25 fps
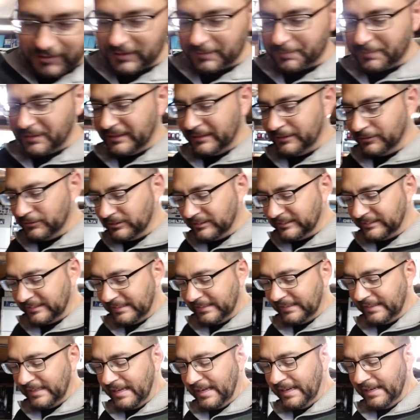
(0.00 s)
to be
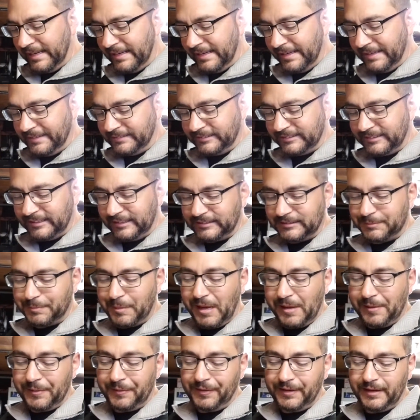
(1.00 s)
using a
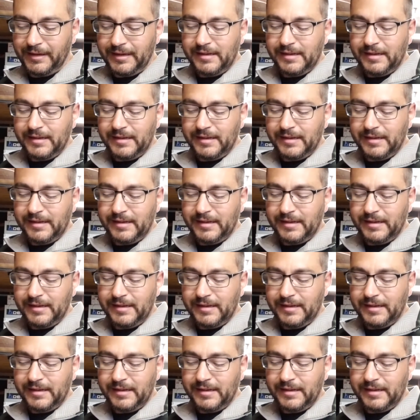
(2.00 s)
6-pound